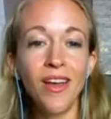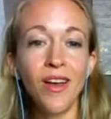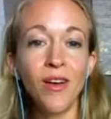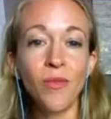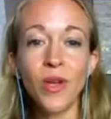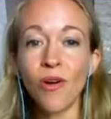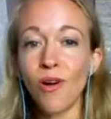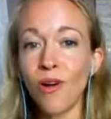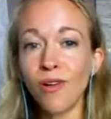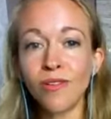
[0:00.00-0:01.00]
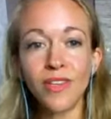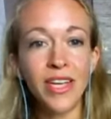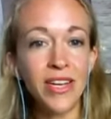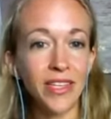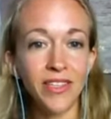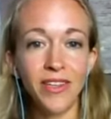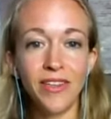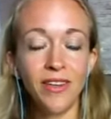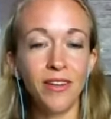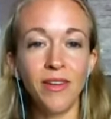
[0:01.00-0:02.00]
we are all connected
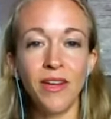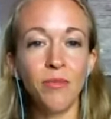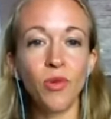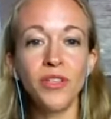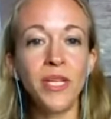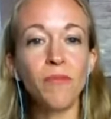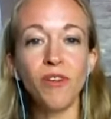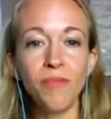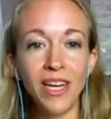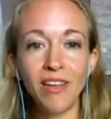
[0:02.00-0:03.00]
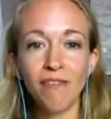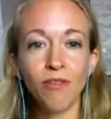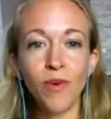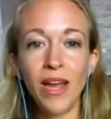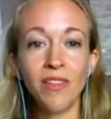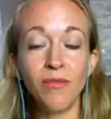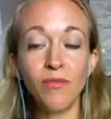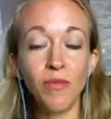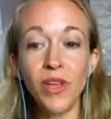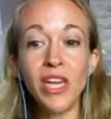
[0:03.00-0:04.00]
in a more deeper and meaningful way
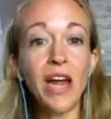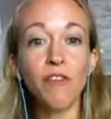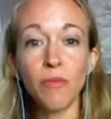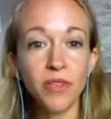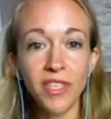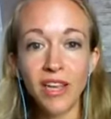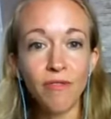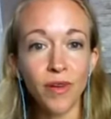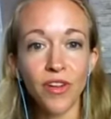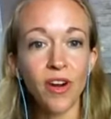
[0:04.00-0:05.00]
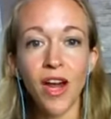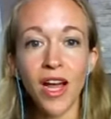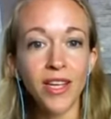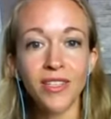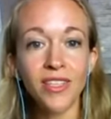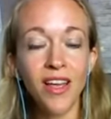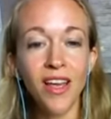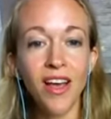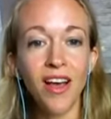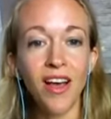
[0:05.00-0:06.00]
than we could ever perceive with our eyes
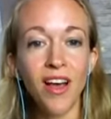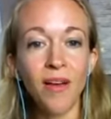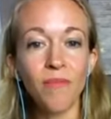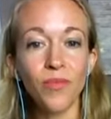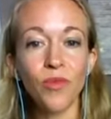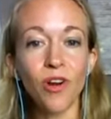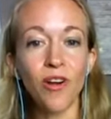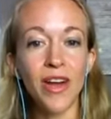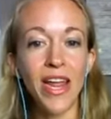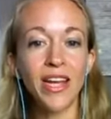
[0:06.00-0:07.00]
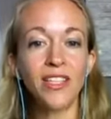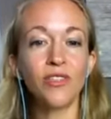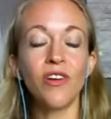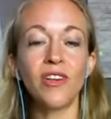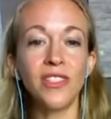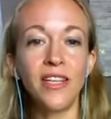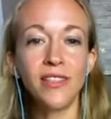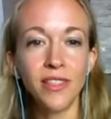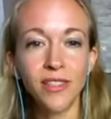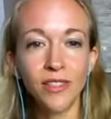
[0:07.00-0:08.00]
or our hands or our senses.